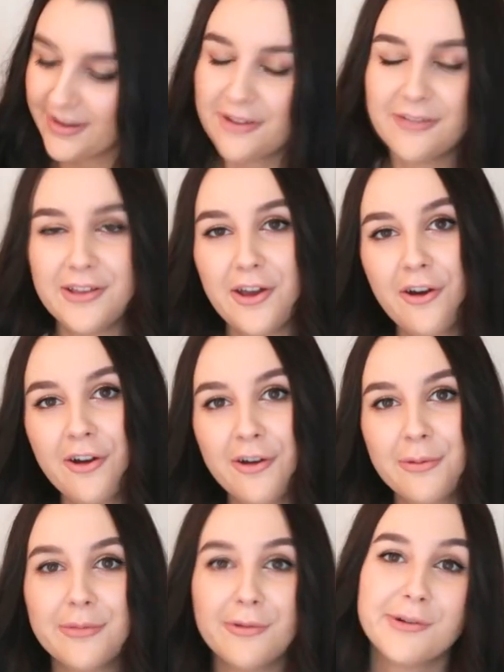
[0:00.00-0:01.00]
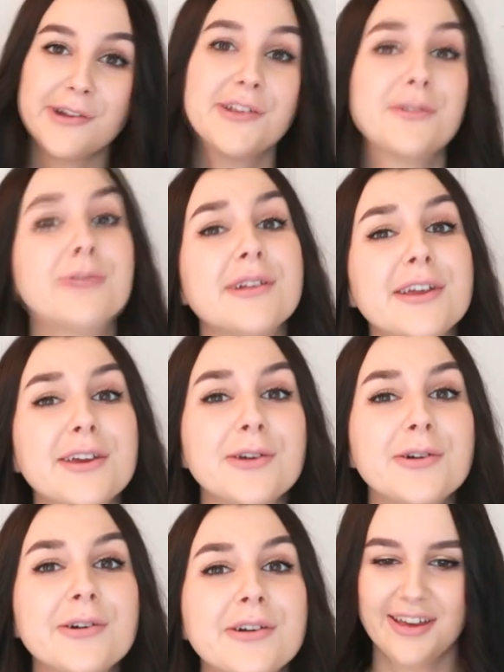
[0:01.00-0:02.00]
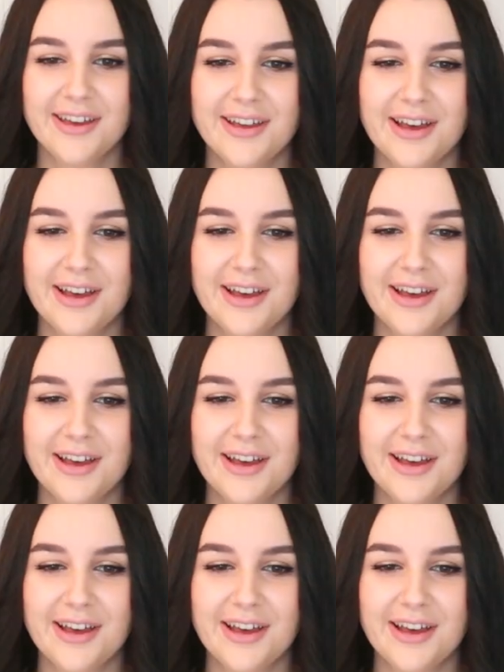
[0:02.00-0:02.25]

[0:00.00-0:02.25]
down the arm, which is really cute.